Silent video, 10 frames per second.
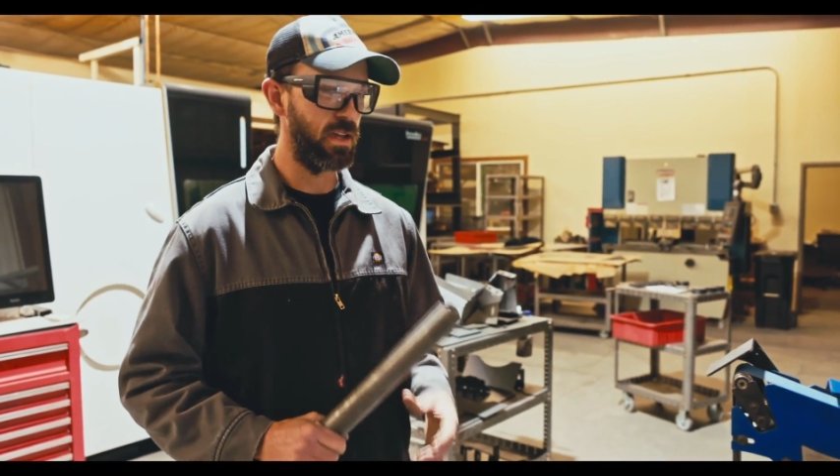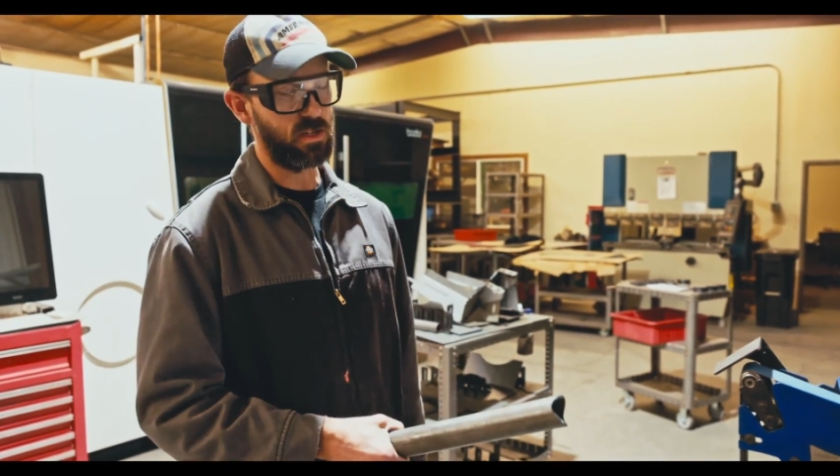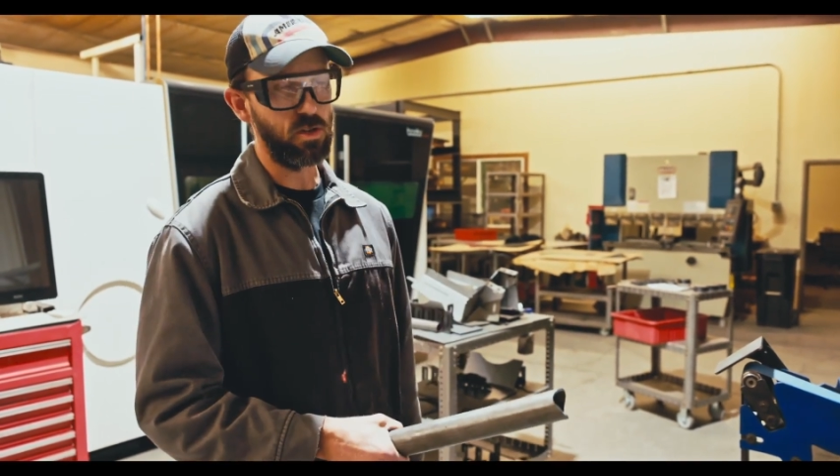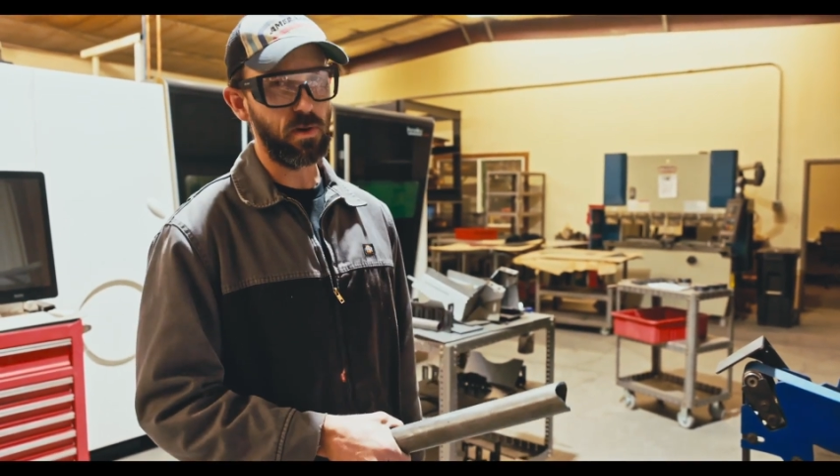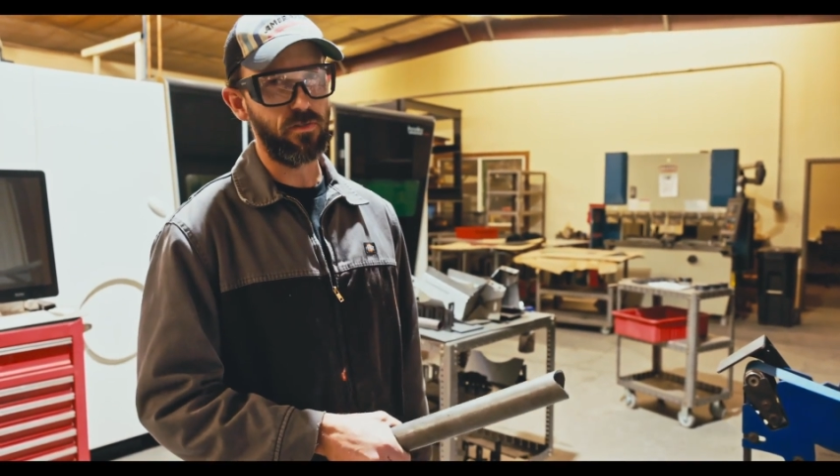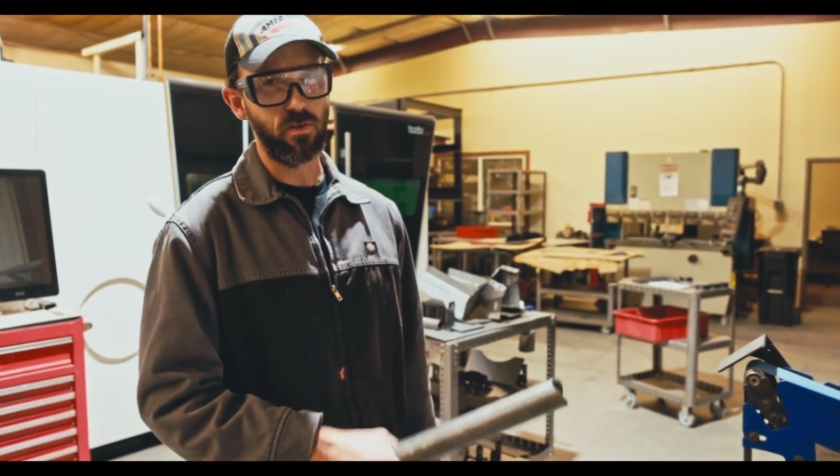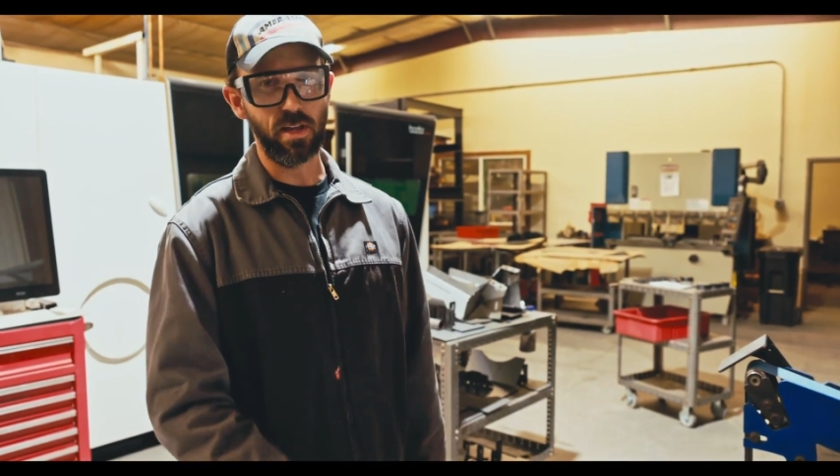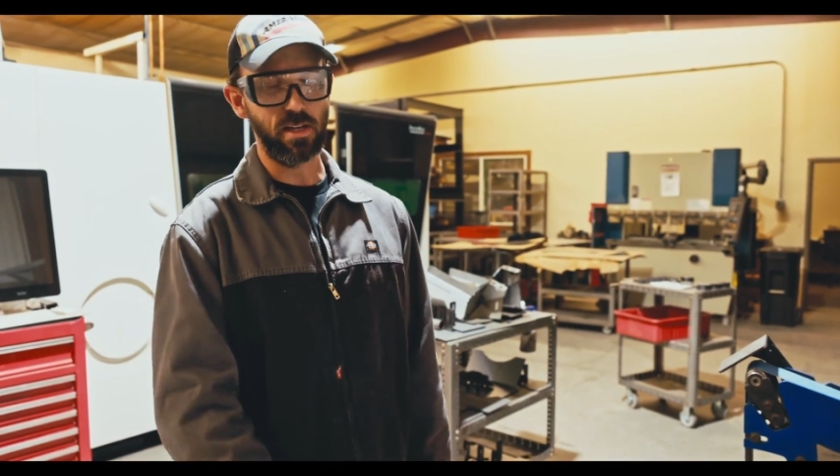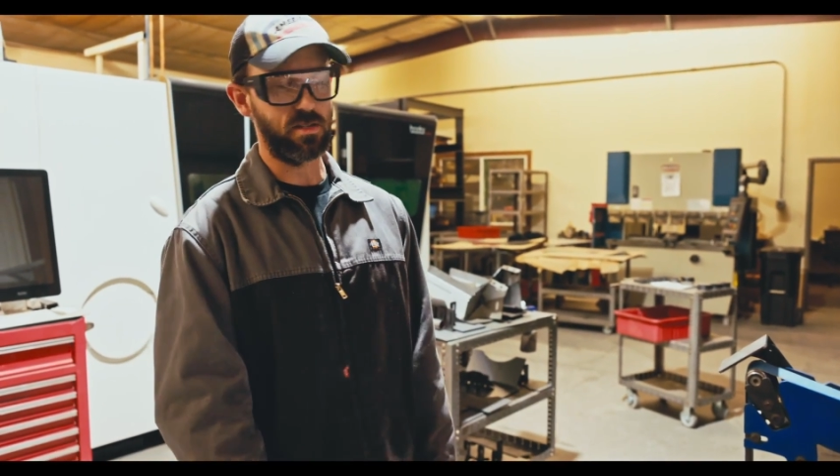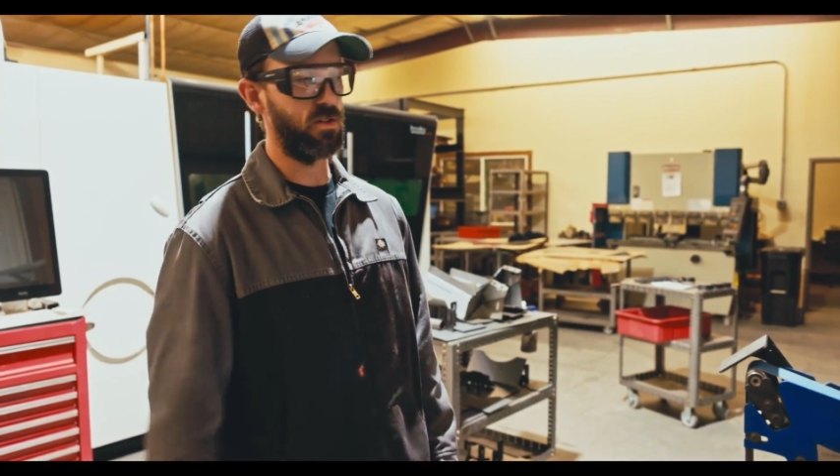the
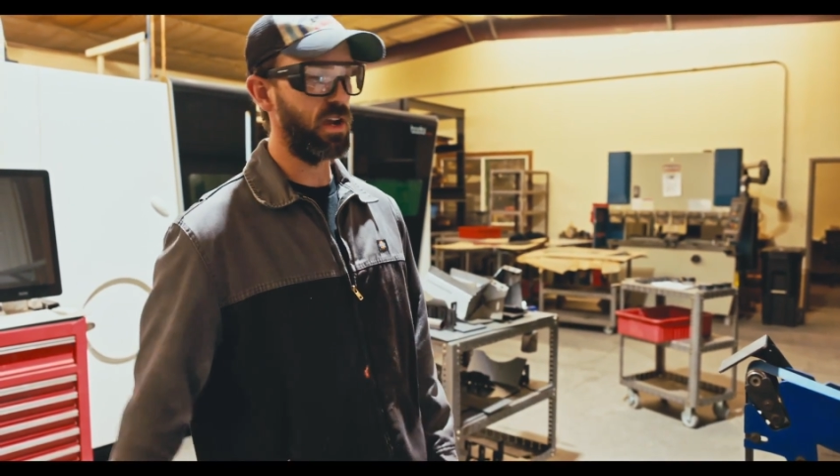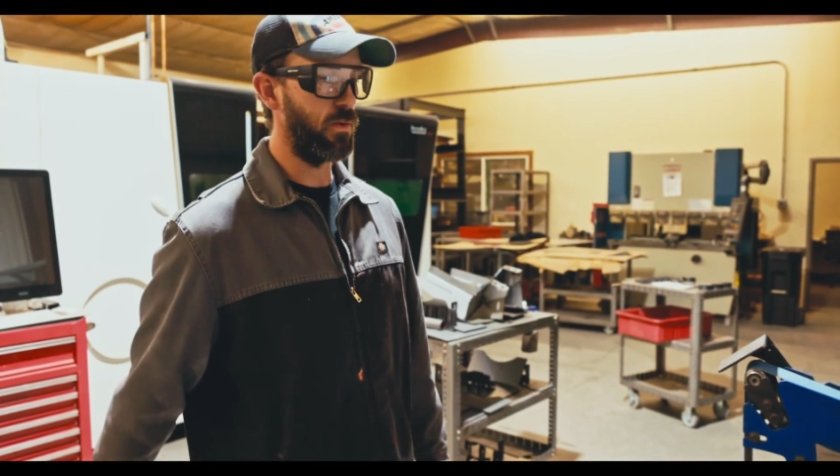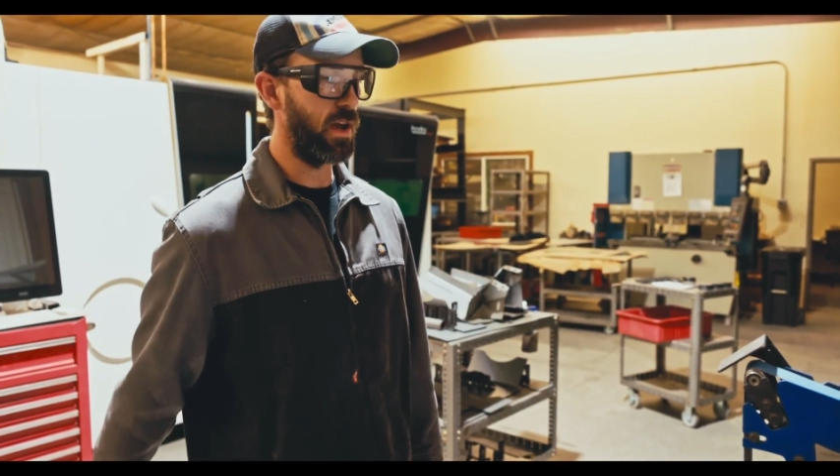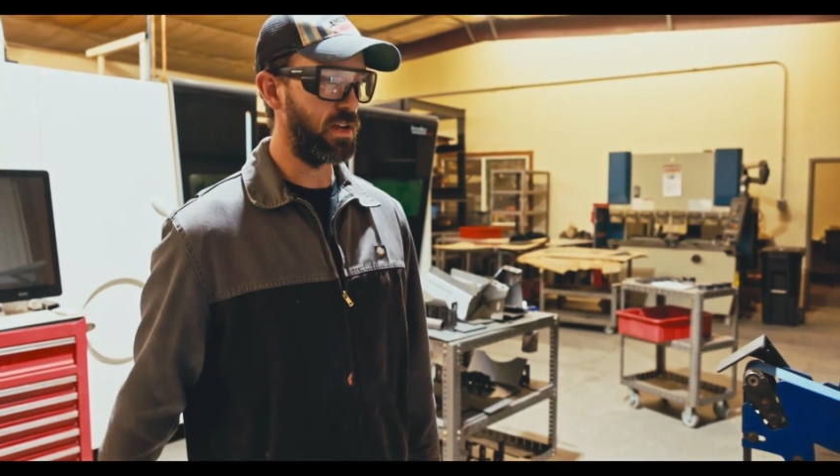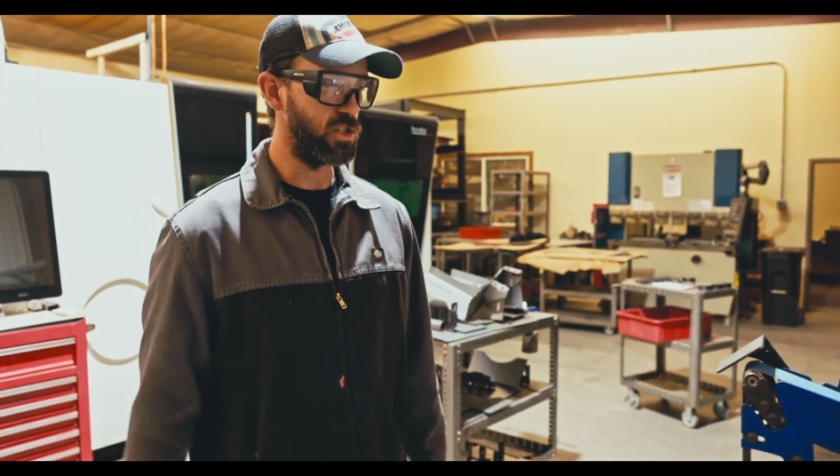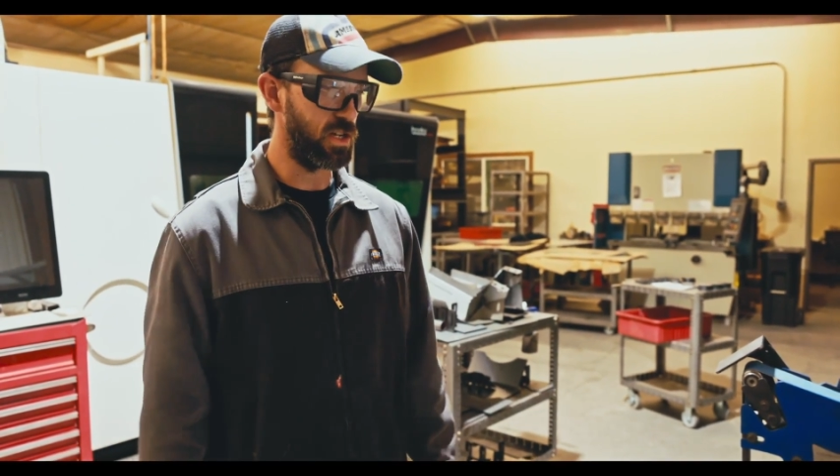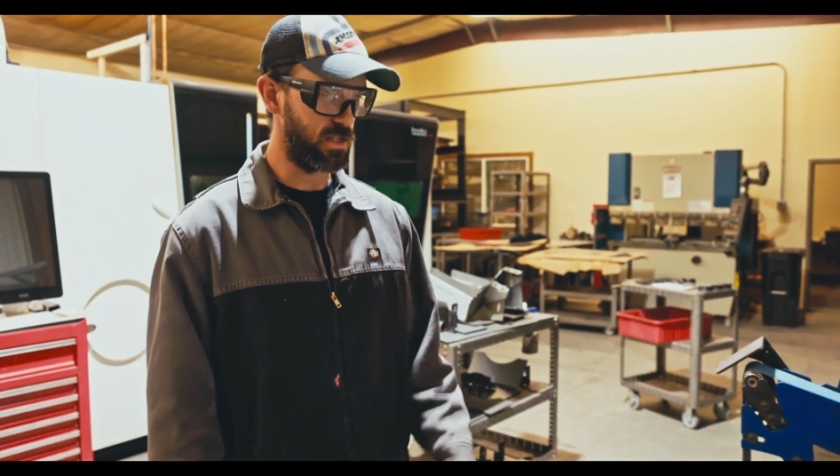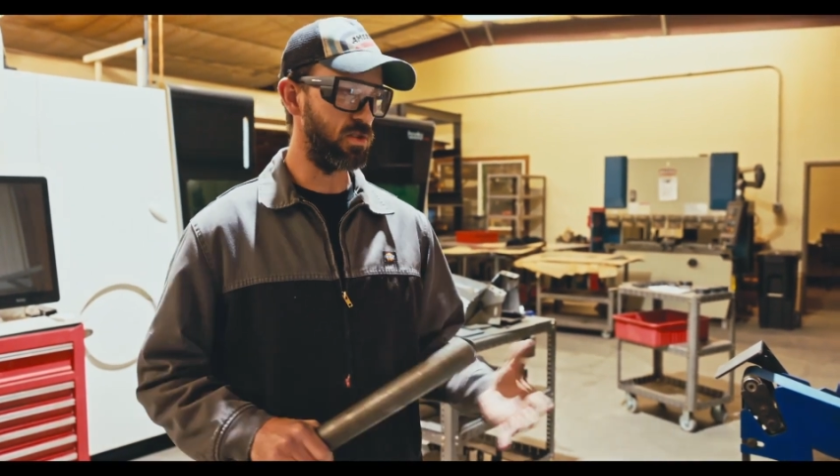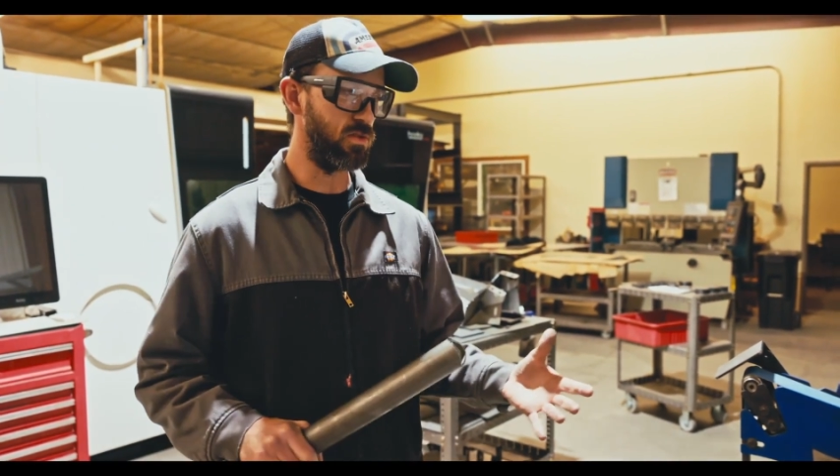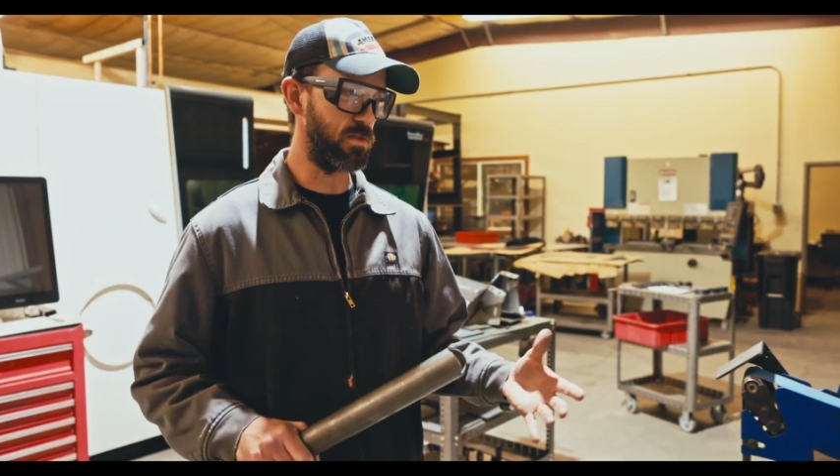2x48 is a great way to
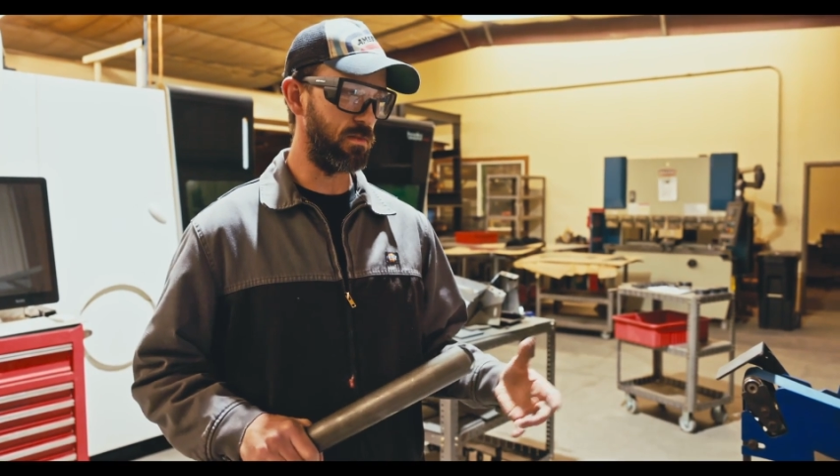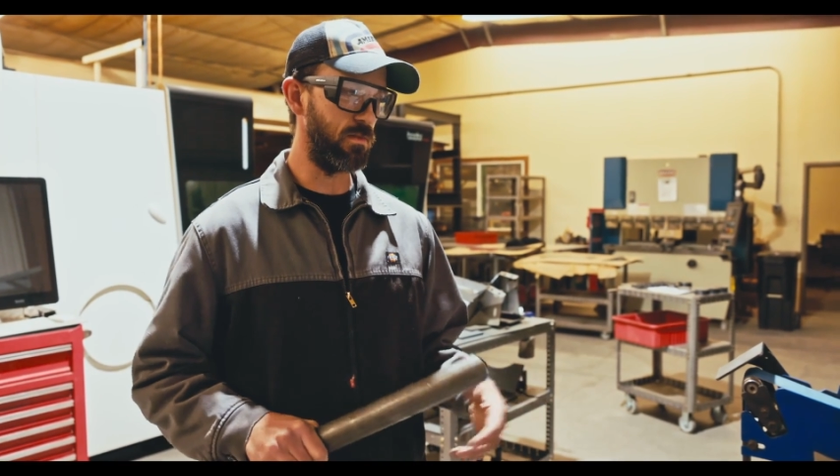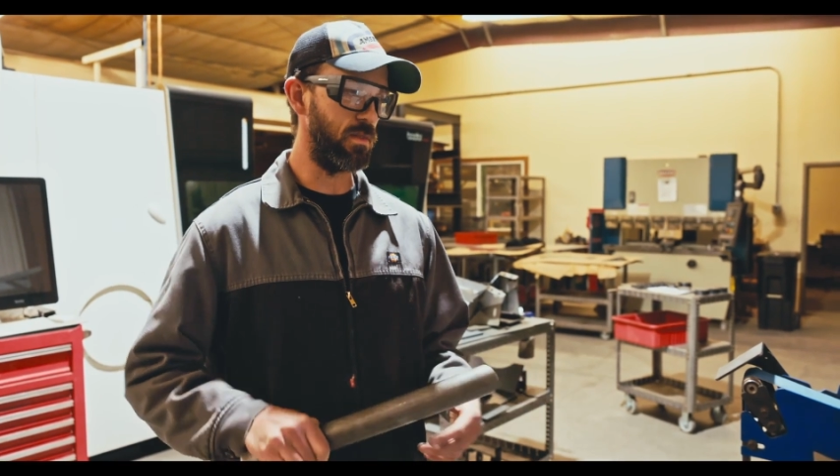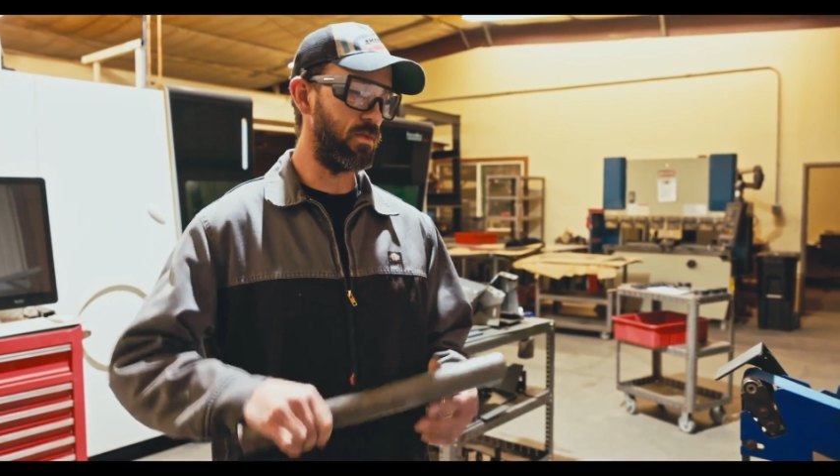just do some